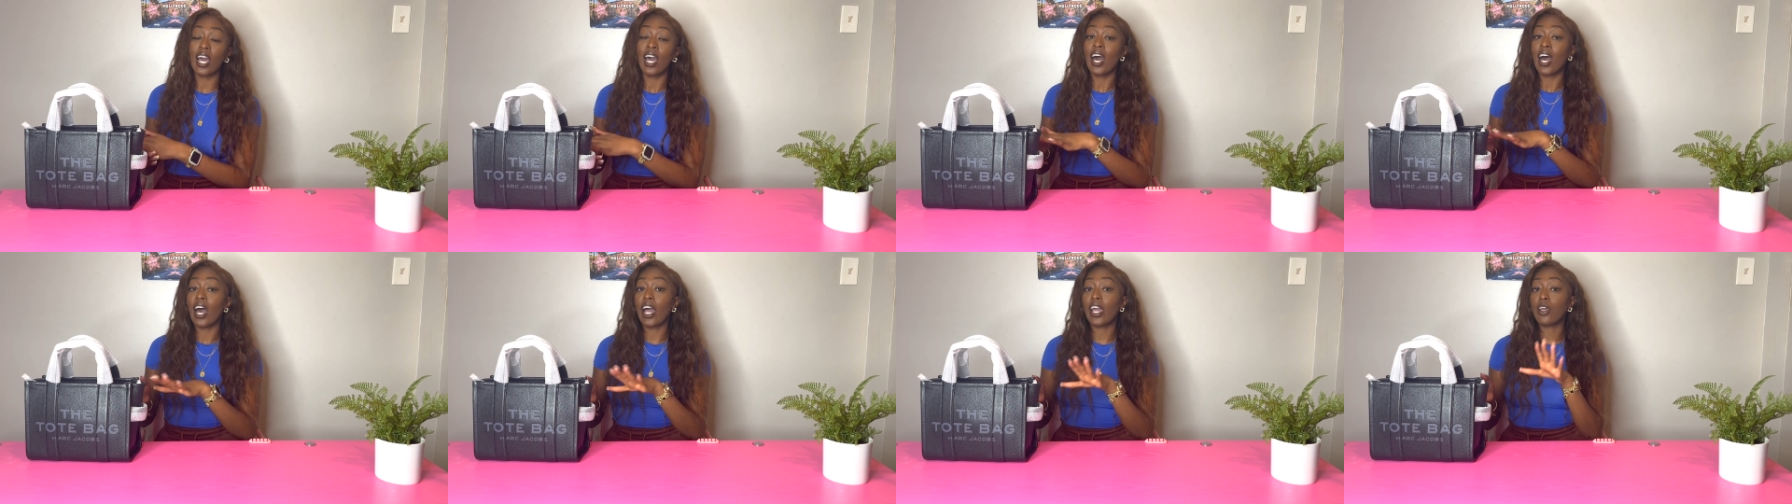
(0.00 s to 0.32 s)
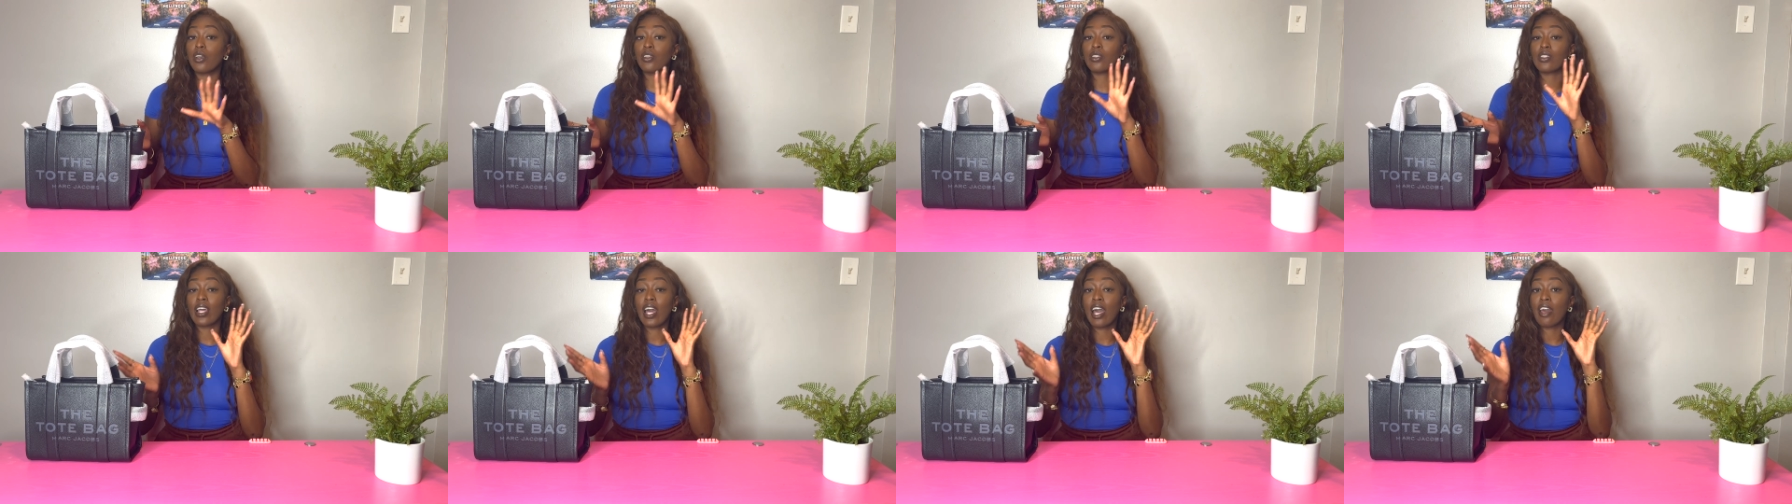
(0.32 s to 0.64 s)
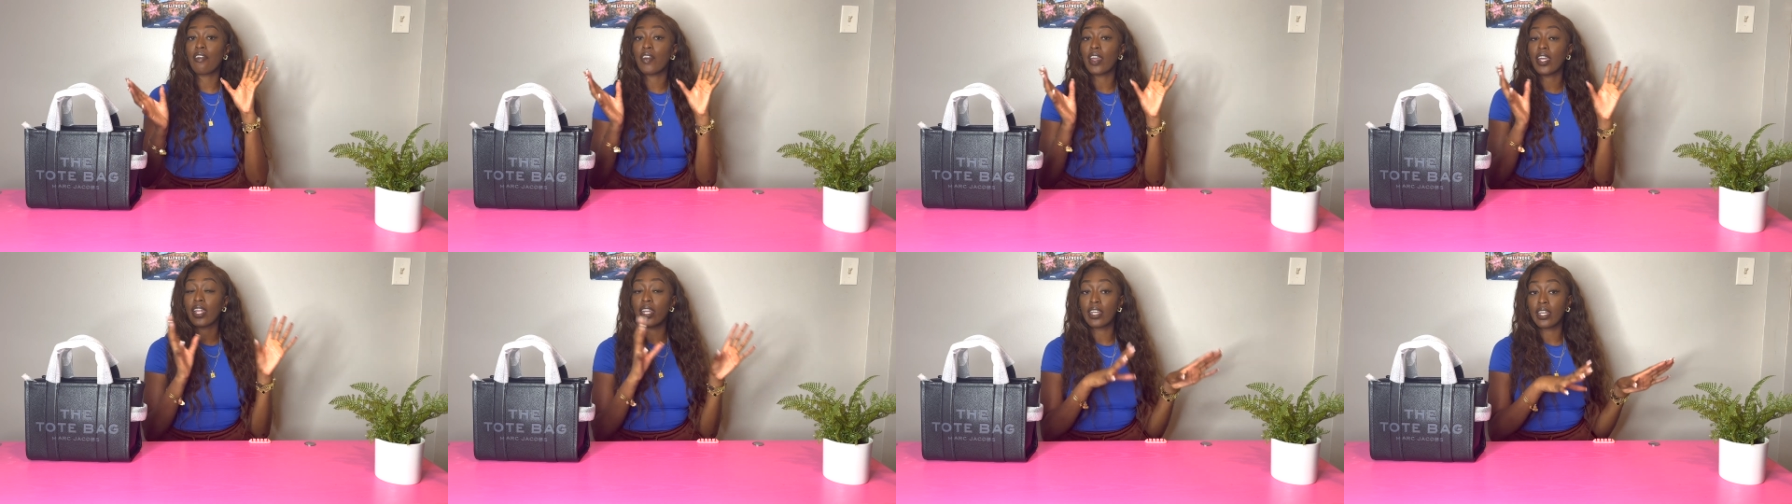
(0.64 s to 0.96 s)
I also have
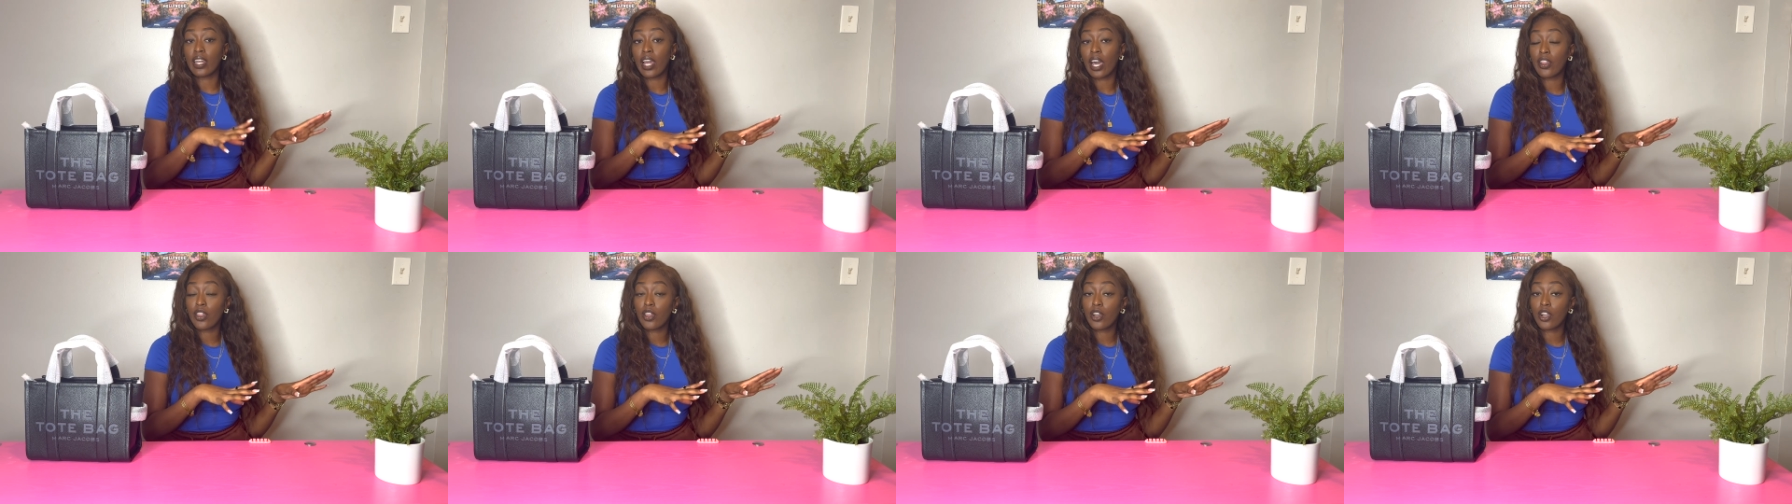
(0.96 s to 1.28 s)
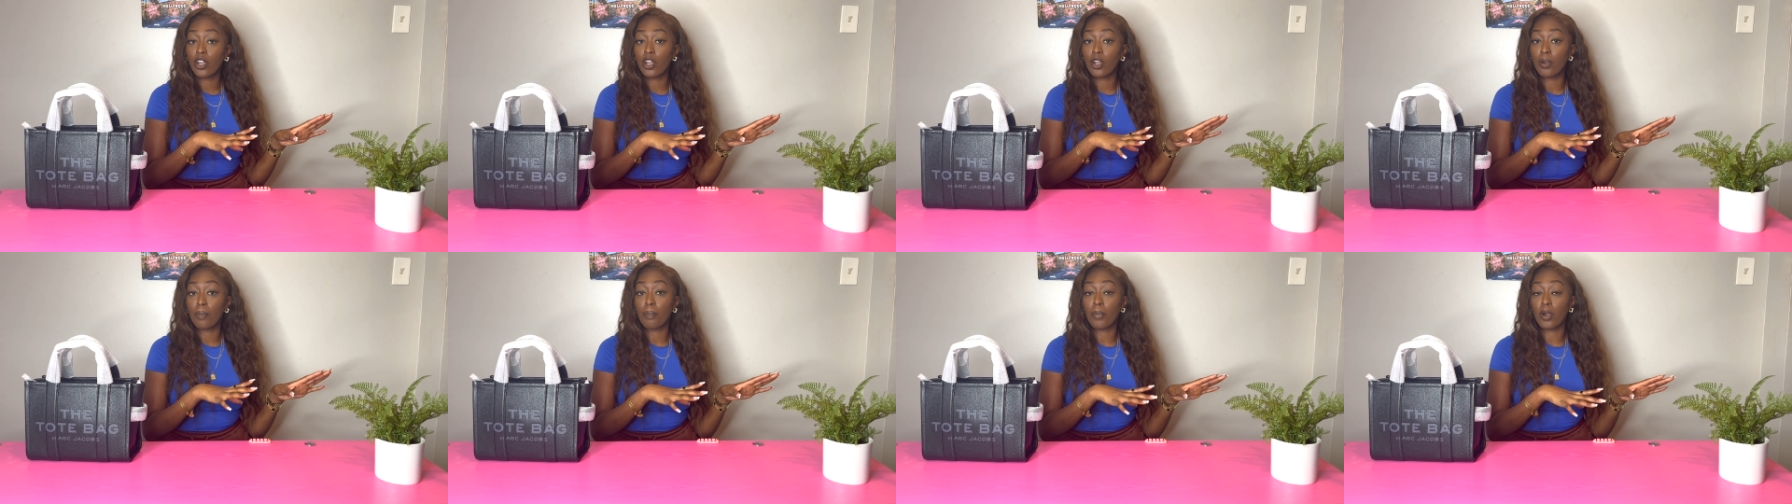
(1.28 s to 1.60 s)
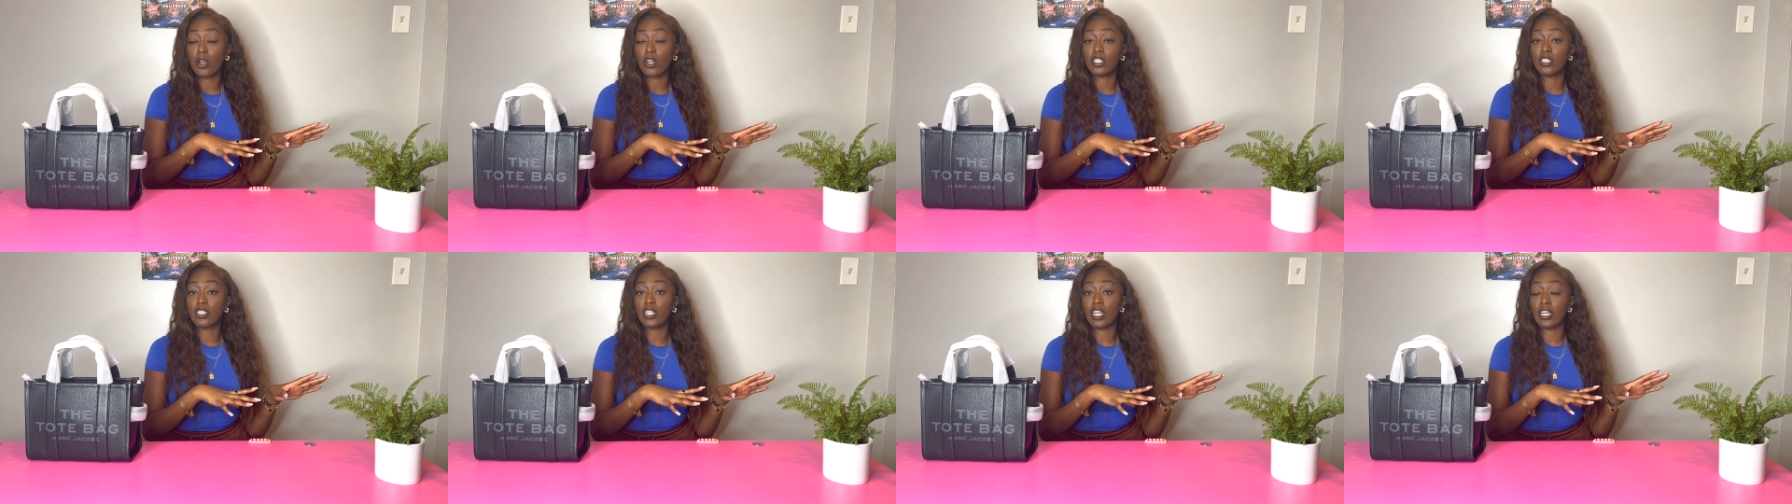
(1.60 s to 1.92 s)
another
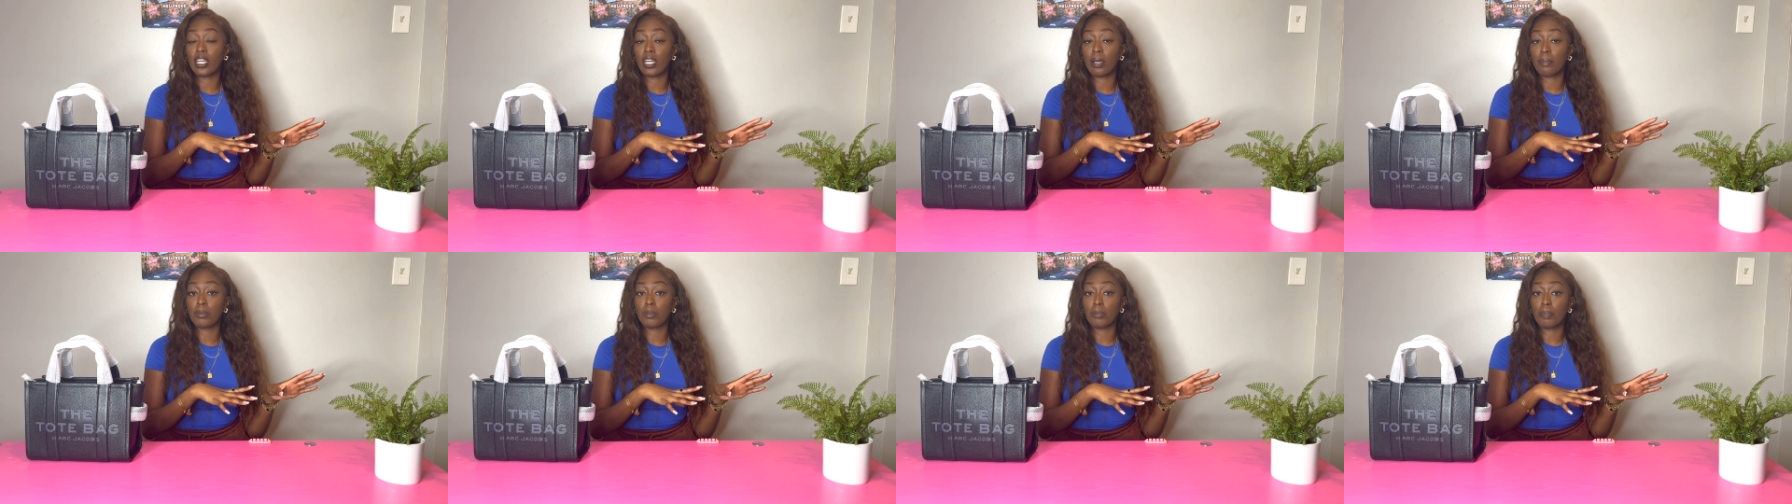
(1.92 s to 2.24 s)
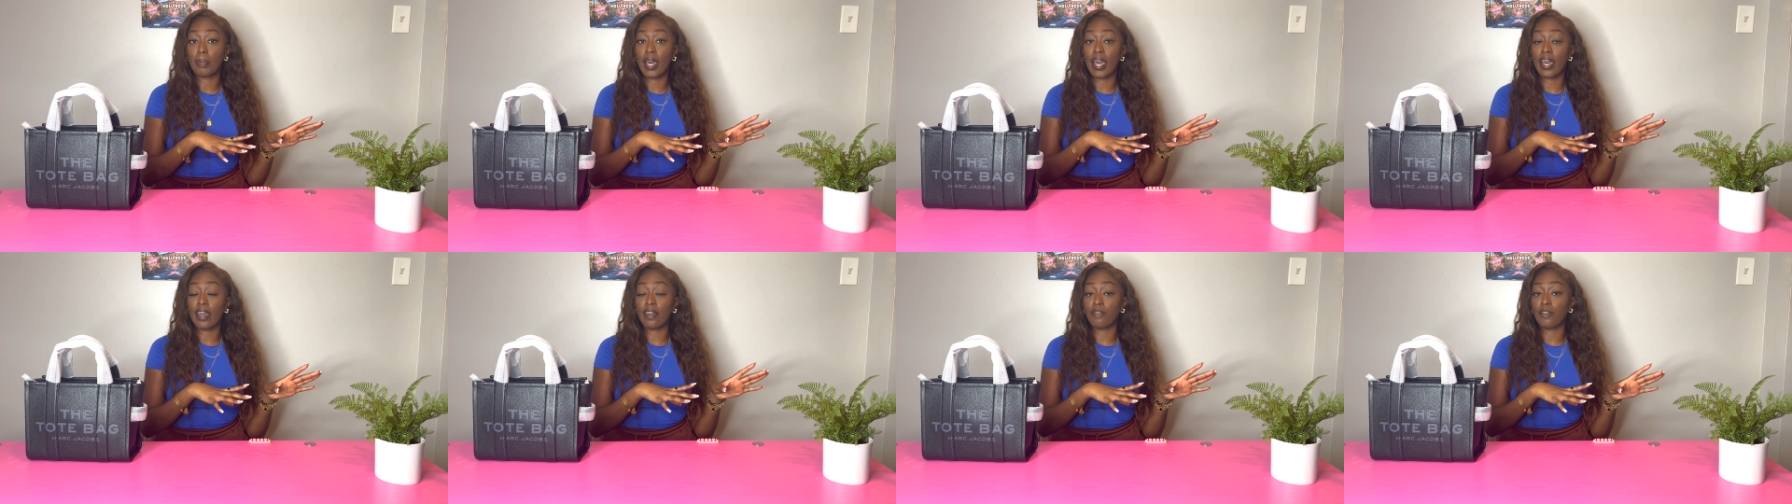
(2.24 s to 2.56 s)
Marc Jacobs bag